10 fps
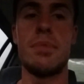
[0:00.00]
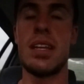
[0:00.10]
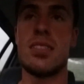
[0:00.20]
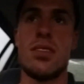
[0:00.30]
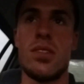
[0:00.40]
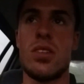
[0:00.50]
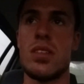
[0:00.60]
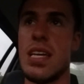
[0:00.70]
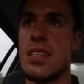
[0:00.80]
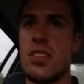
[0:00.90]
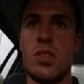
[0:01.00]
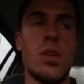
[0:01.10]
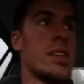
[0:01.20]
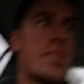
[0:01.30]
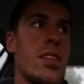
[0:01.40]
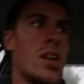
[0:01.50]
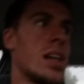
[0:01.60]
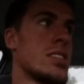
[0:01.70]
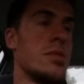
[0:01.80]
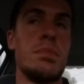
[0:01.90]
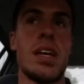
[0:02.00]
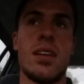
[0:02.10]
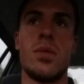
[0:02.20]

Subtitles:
I mean, it's still a good time. It's still awesome to be in